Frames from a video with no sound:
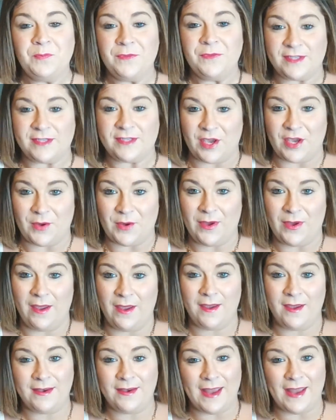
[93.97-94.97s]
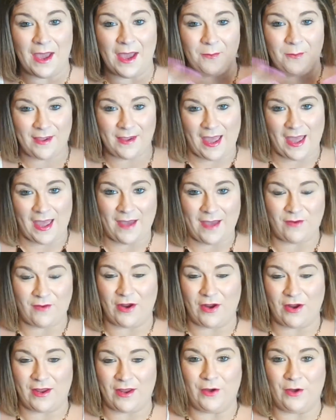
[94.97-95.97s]
So now we have
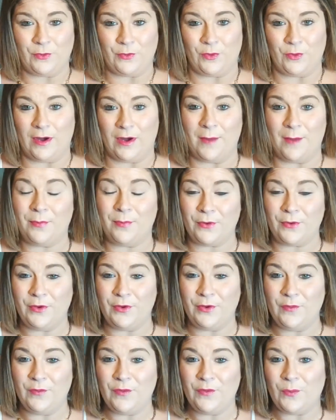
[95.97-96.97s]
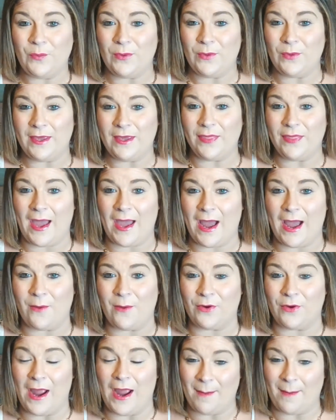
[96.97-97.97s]
our guarantor approved with
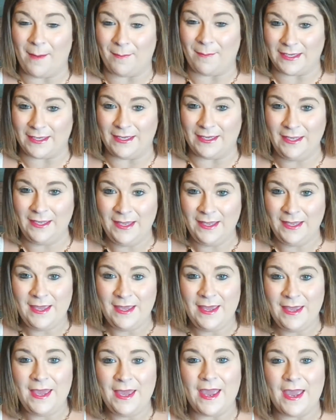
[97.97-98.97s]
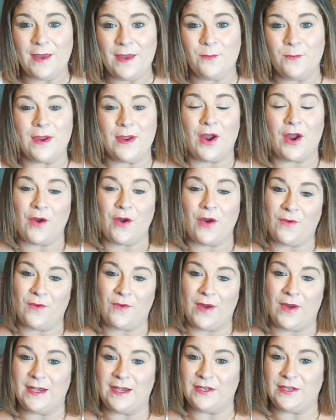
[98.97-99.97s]
our applicant and we are
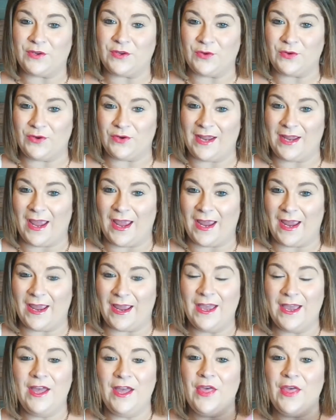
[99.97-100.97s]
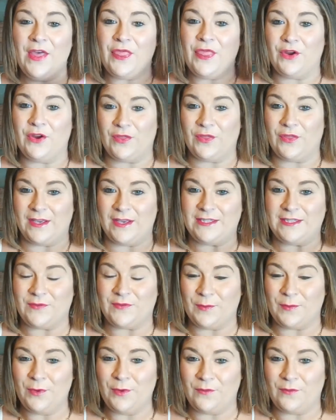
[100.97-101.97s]
ready to create their lease
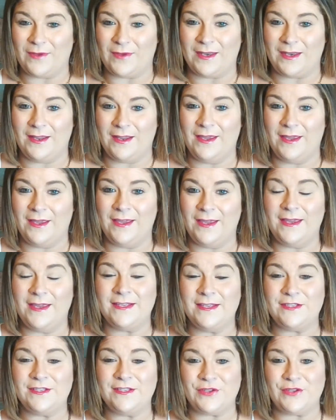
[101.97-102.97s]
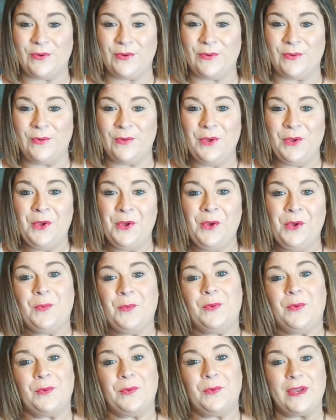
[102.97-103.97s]
for move-in. So
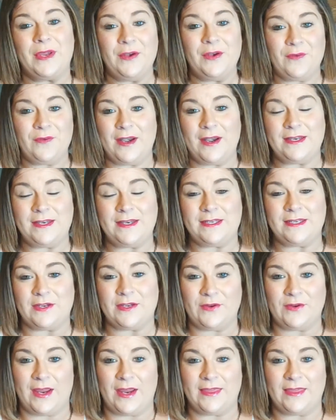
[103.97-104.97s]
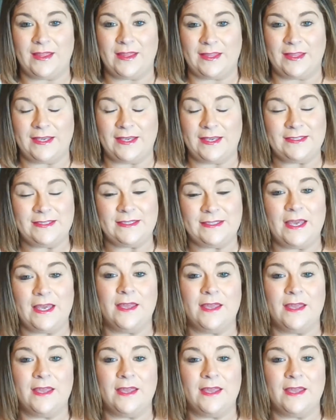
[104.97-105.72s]
when we're getting ready to create the lease,